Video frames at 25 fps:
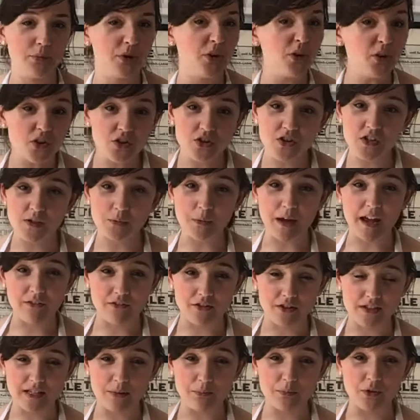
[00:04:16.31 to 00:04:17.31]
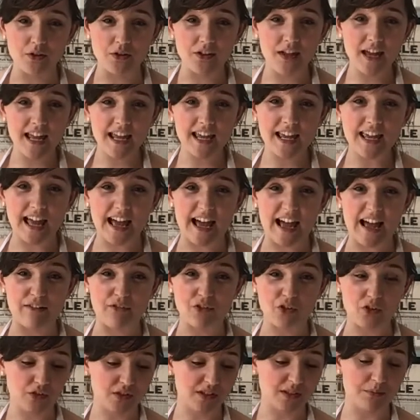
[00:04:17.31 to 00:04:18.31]
You can use whatever dip you like. I've
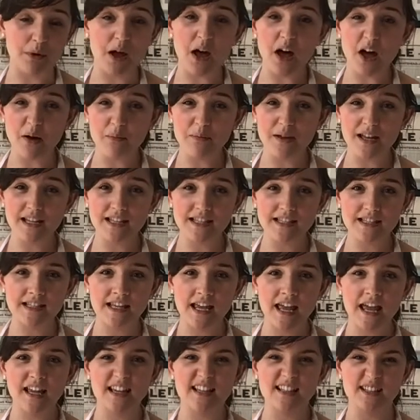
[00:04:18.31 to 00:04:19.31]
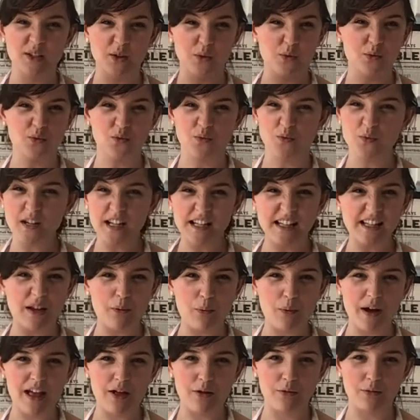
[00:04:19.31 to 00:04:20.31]
got some hummus because it goes really
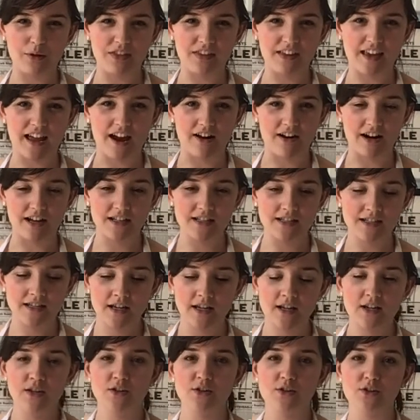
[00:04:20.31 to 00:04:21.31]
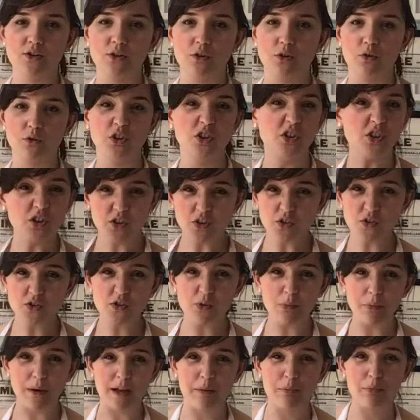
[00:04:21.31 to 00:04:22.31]
well with carrots. So you can
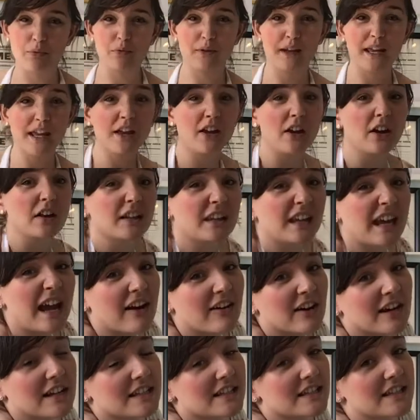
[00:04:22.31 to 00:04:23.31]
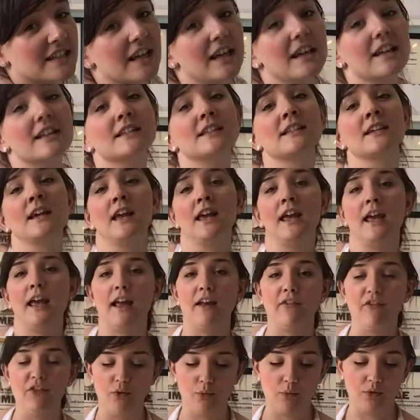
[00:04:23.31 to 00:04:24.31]
also buy pre-cut carrot sticks
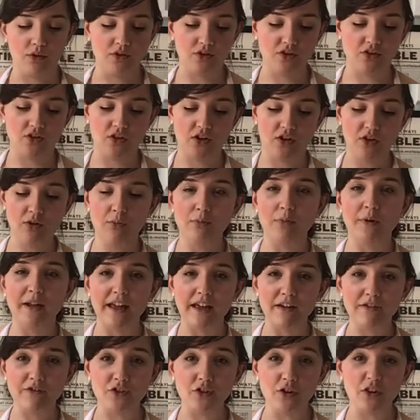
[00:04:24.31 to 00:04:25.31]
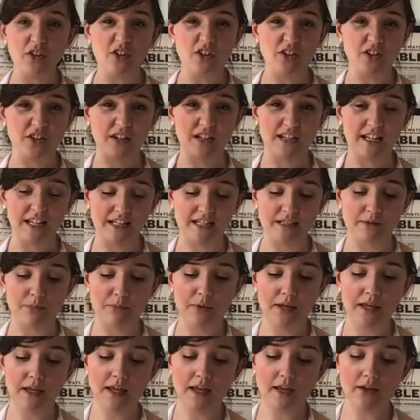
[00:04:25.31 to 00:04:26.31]
if you want to, but if not, you're going to need to
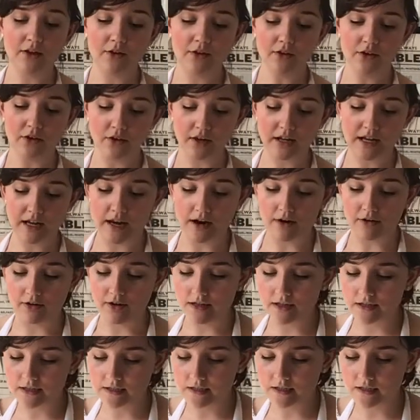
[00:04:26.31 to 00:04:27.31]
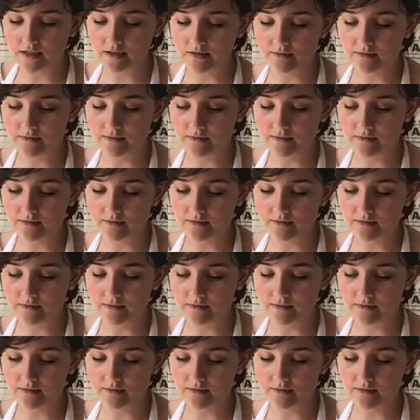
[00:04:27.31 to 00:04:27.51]
peel your carrot.